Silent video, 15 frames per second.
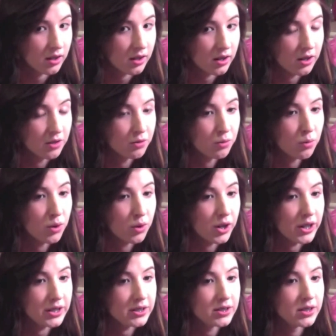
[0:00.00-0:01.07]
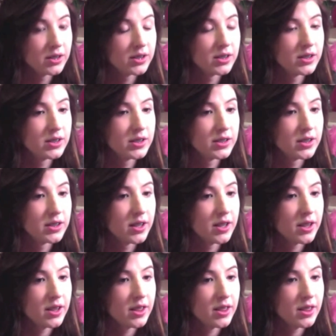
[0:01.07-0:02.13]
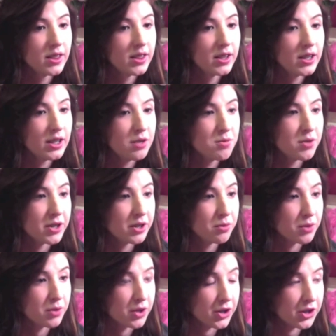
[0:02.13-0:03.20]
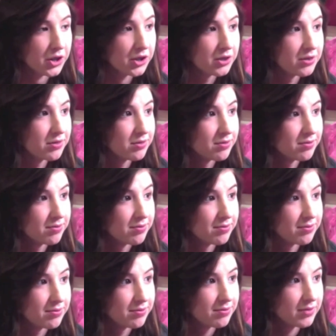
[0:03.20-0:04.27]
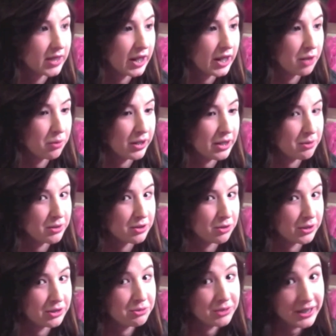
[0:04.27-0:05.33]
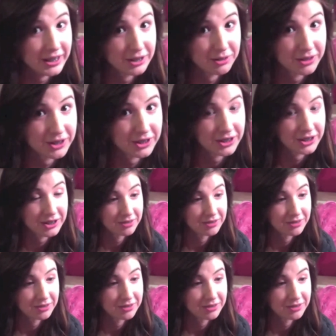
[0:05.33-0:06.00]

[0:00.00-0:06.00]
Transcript: of what he wanted with her and what he was going to get with her.